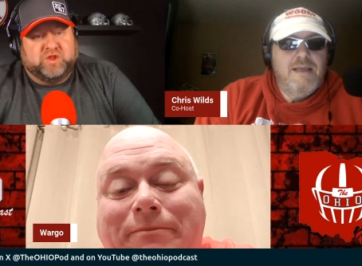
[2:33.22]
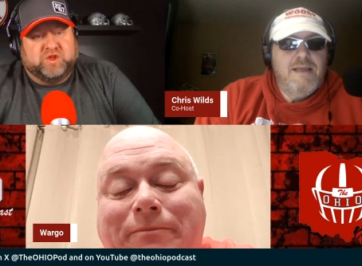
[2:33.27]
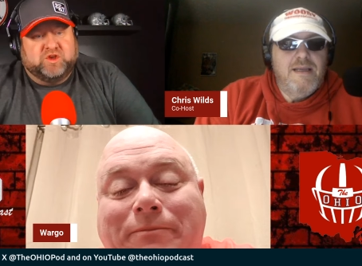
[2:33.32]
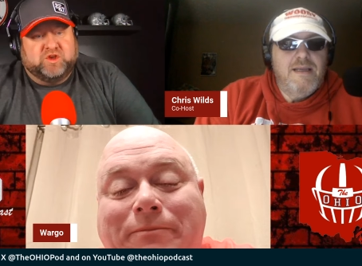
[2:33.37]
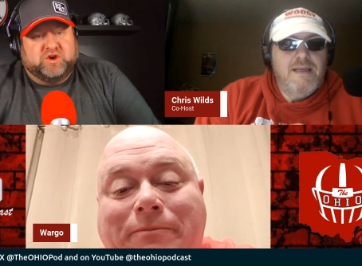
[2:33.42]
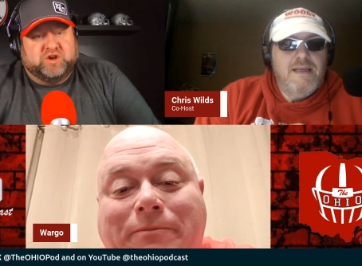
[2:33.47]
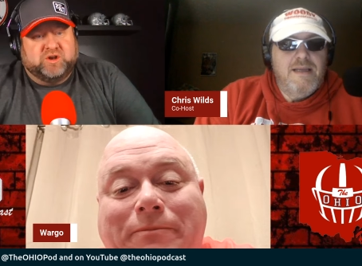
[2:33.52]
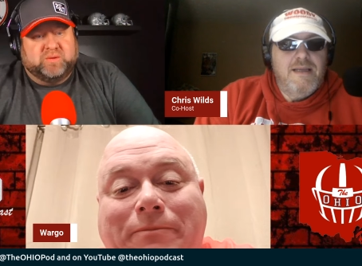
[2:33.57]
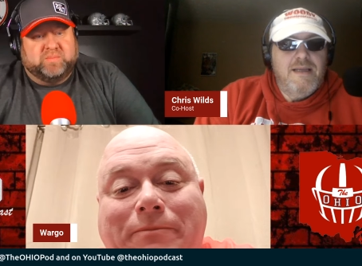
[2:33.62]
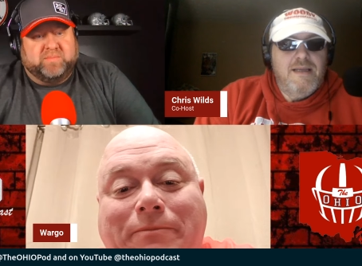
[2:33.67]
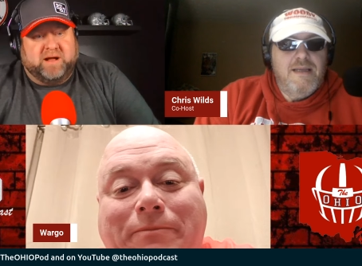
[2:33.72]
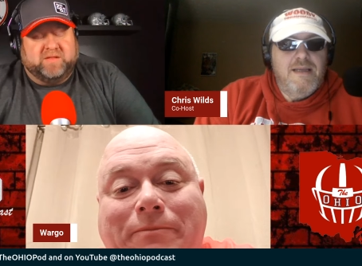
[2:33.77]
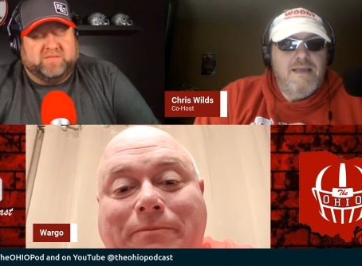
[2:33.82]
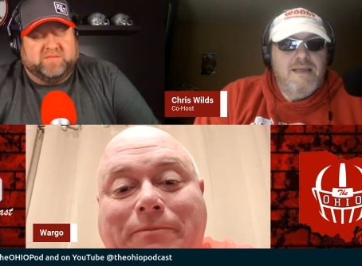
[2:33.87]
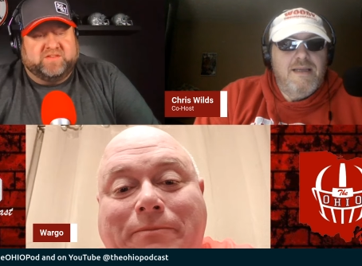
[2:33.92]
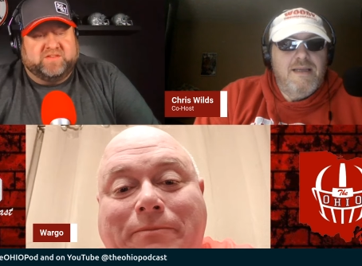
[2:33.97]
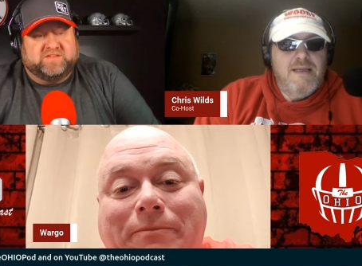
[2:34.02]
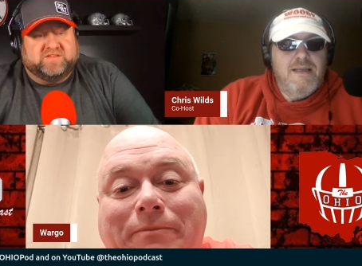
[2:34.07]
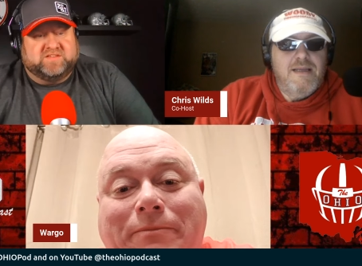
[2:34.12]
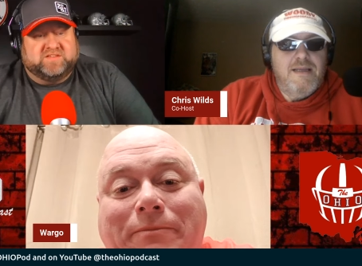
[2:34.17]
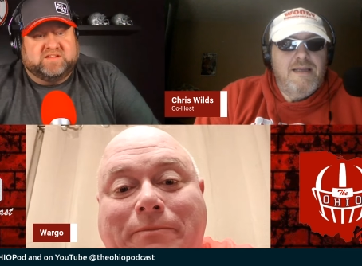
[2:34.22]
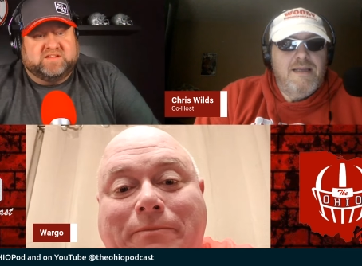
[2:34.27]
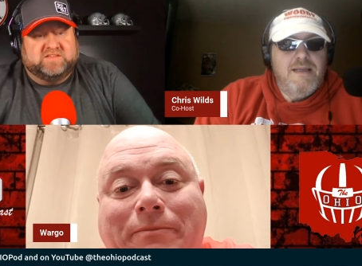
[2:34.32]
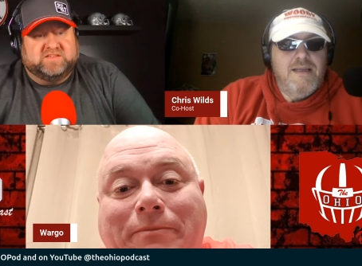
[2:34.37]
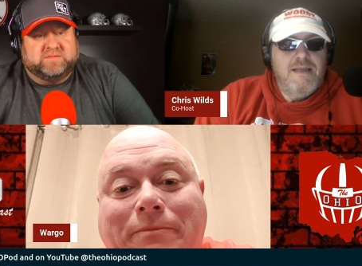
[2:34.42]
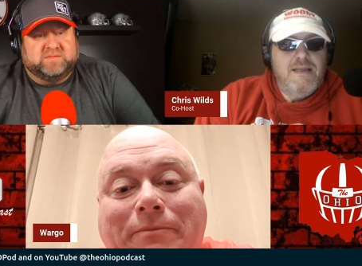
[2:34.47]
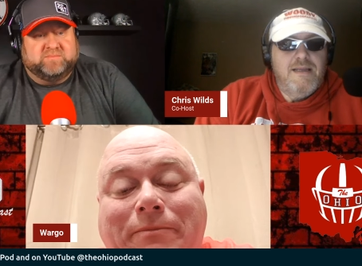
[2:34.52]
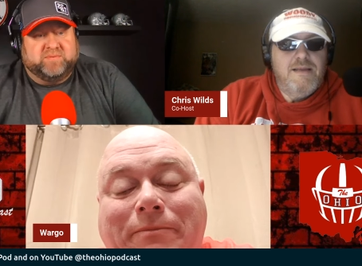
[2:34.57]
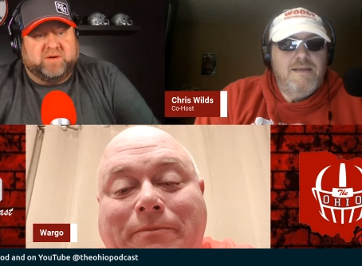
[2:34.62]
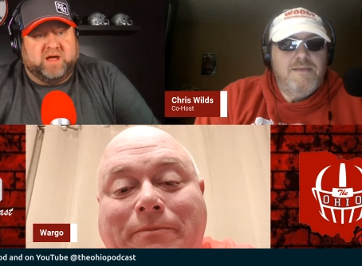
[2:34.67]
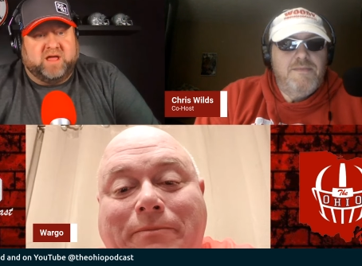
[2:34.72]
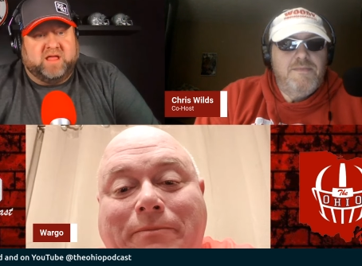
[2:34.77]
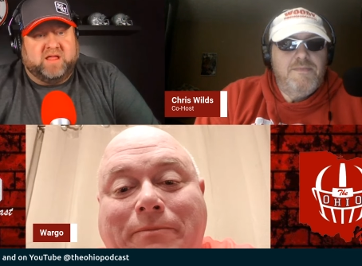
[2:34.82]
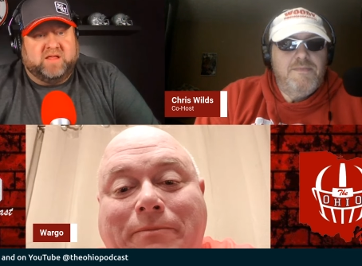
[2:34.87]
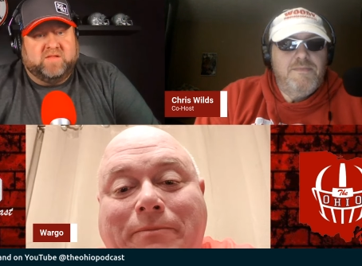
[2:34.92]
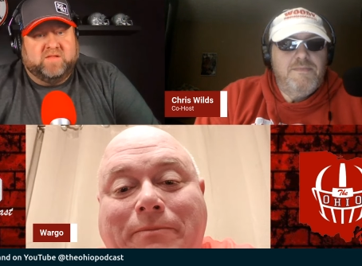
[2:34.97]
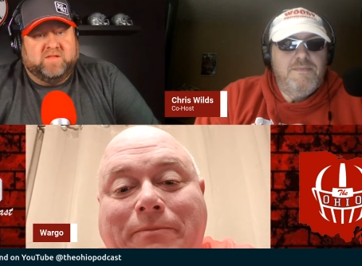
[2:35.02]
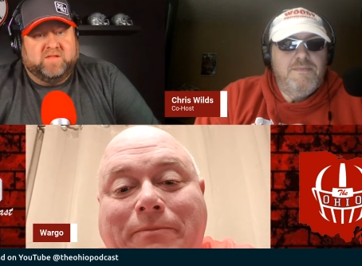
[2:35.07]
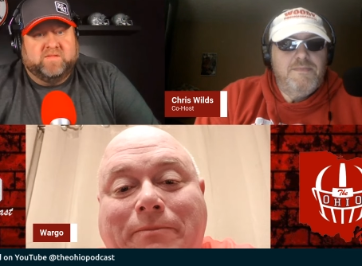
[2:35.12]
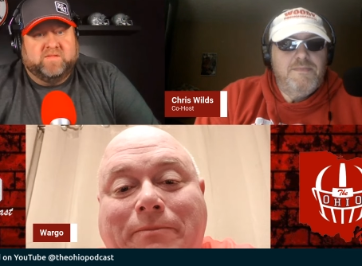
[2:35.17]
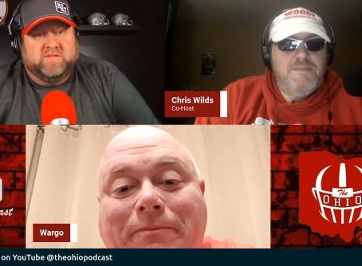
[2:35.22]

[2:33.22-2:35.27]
Speaker 1: really good about this season, but